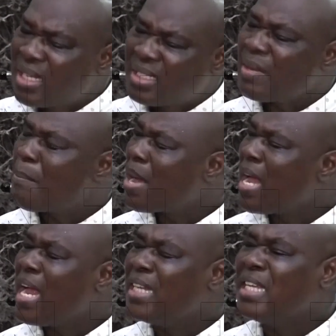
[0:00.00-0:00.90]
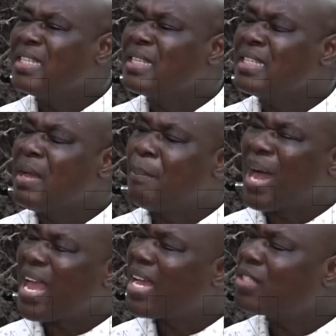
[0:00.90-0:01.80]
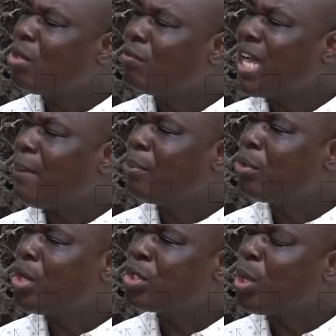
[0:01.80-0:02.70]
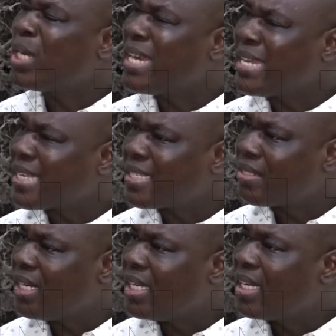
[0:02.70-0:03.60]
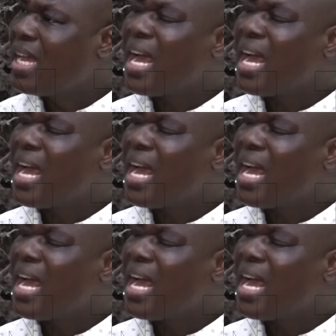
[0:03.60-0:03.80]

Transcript: the buyers of their products unnecessarily.